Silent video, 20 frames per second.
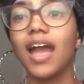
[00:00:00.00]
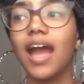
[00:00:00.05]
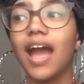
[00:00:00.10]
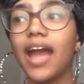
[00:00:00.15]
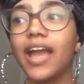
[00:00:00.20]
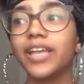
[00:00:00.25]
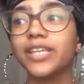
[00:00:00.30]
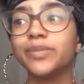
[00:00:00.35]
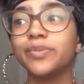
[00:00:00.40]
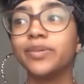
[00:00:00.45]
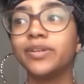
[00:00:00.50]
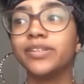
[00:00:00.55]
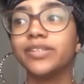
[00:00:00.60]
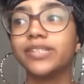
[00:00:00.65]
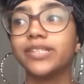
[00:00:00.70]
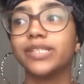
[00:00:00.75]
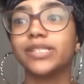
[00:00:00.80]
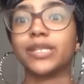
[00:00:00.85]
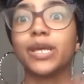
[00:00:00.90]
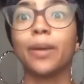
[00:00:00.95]
I
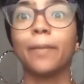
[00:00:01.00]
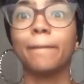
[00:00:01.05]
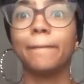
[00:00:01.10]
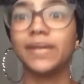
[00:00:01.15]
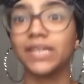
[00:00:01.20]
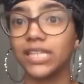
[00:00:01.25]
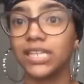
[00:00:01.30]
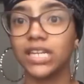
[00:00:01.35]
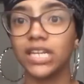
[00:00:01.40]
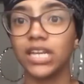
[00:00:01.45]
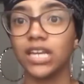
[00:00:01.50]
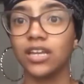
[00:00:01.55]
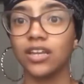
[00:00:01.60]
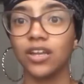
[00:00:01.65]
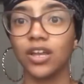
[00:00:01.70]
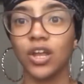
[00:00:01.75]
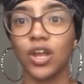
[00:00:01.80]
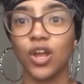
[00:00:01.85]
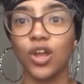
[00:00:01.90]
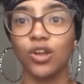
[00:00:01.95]
experienced this complete
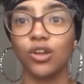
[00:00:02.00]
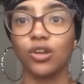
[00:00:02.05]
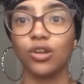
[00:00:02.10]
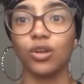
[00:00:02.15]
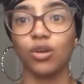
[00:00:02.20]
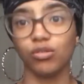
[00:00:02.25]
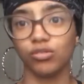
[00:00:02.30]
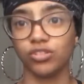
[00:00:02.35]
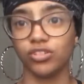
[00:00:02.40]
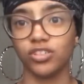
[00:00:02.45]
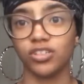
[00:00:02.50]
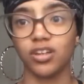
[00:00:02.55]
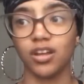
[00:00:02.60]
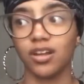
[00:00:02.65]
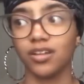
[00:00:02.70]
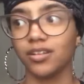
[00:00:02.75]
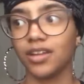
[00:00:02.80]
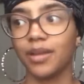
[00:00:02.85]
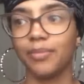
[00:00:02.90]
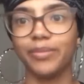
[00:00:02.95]
culture
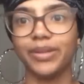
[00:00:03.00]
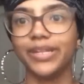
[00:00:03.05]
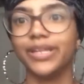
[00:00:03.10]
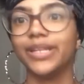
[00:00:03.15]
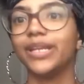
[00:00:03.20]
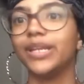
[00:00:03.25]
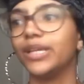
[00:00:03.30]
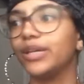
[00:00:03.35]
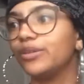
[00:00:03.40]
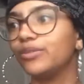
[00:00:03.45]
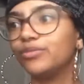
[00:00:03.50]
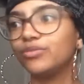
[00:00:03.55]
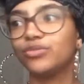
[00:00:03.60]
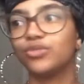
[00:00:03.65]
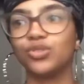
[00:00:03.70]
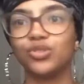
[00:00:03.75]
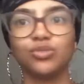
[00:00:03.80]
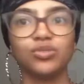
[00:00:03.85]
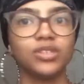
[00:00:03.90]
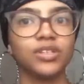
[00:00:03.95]
shock. I mean, hello,
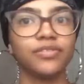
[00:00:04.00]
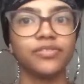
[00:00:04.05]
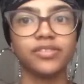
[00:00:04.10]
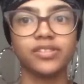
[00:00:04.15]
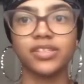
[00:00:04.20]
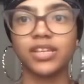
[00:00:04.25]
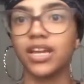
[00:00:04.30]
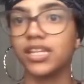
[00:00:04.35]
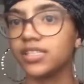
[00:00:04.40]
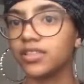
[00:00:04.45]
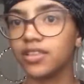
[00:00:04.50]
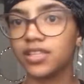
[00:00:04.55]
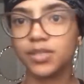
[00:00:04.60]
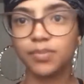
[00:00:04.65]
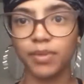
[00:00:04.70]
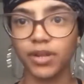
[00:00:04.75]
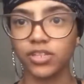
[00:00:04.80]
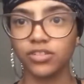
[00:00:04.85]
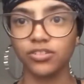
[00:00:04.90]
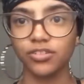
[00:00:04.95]
two different sides of the
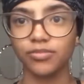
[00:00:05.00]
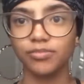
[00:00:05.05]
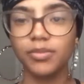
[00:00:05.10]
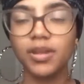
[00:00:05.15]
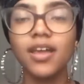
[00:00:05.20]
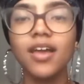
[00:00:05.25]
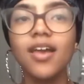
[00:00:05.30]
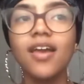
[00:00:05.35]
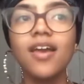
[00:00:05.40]
spectrum.